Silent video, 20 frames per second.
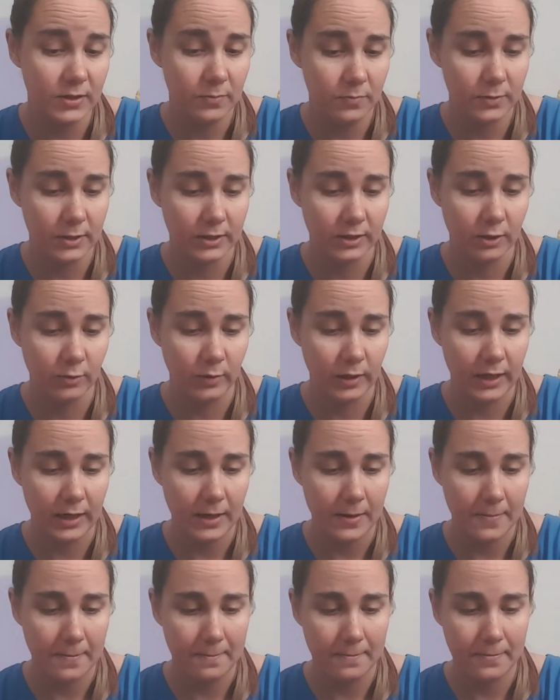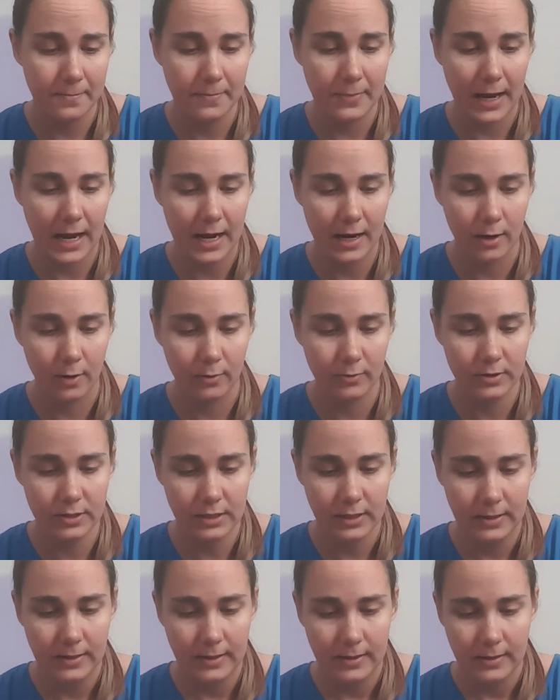pillowy pout.
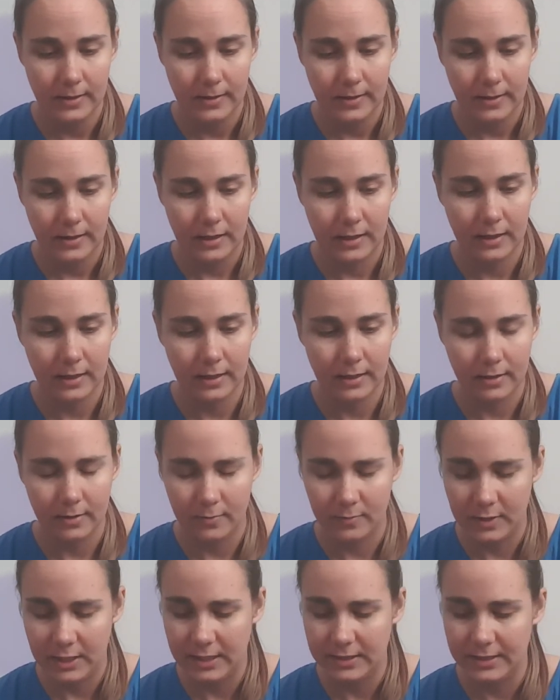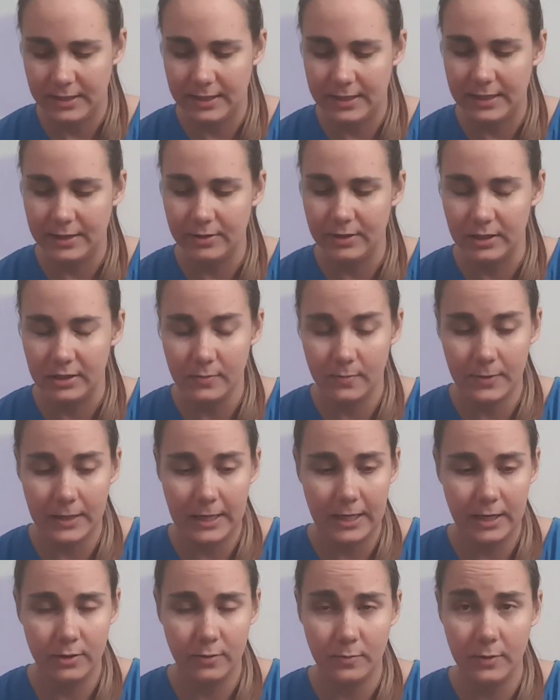Um, and then down at the
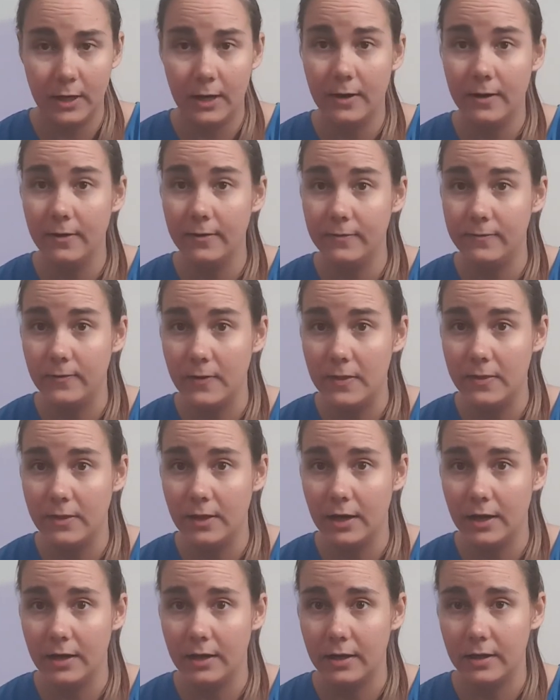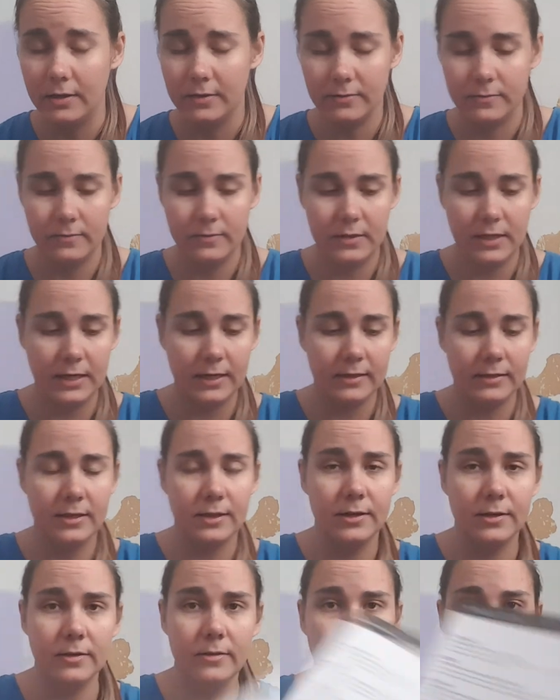bottom of the thing there,